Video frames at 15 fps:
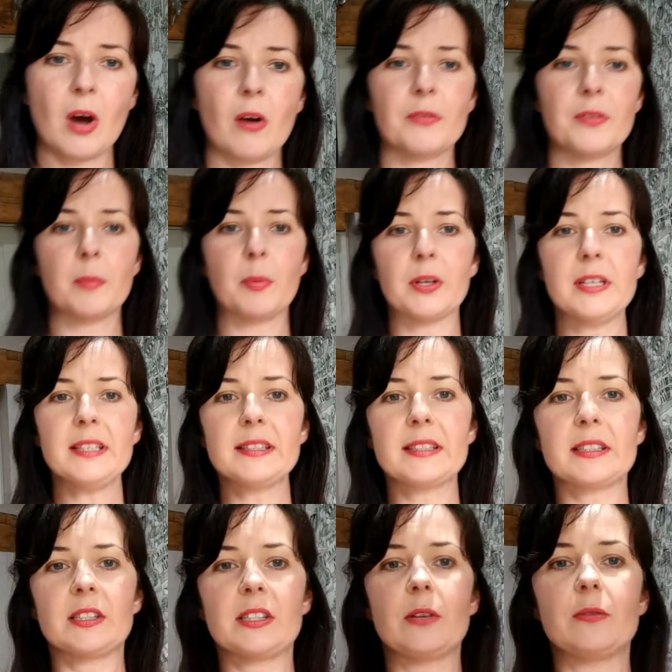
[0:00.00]
of the
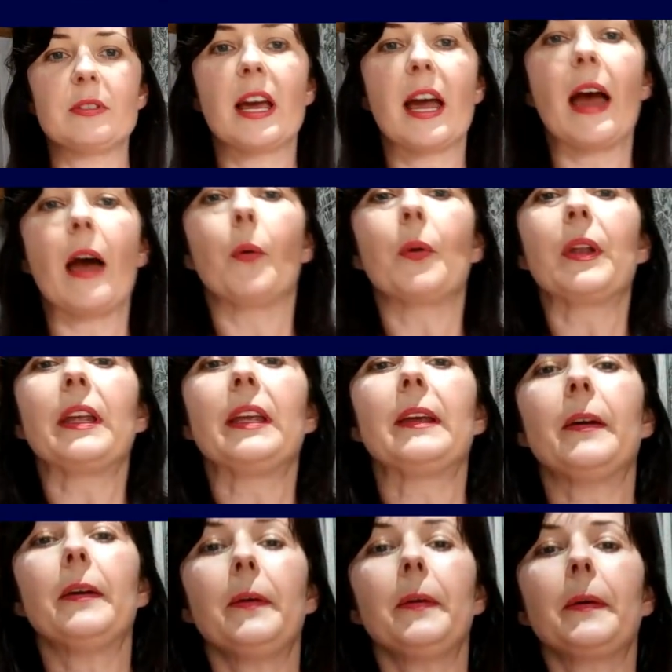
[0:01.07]
bodice, so down
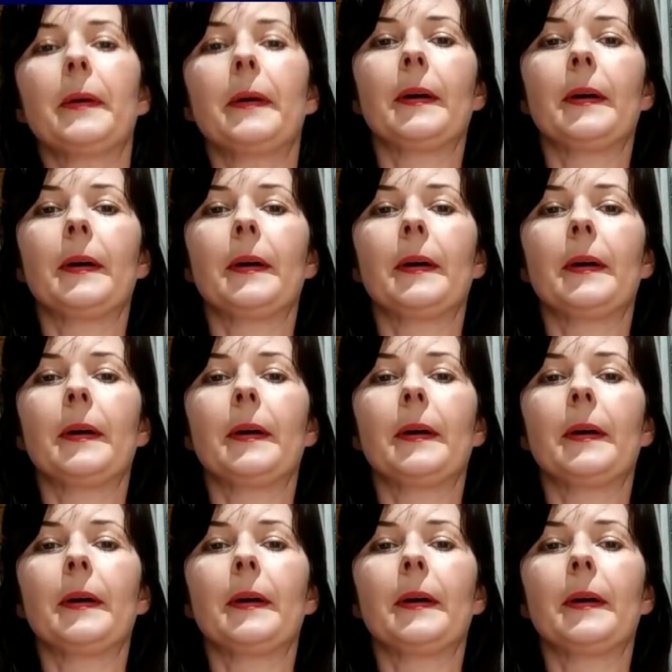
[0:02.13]
here